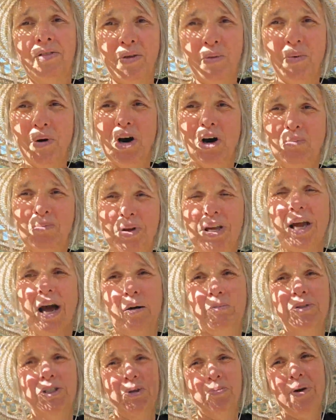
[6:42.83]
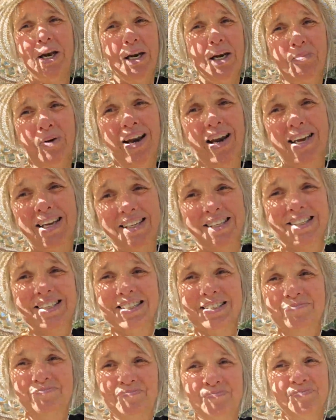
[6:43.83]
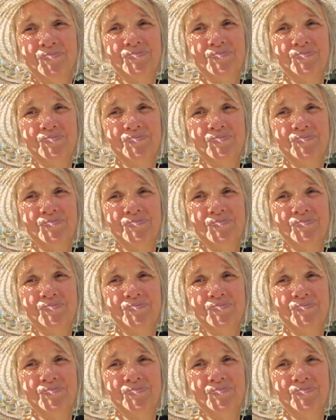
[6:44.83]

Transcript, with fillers: the world becomes a better place.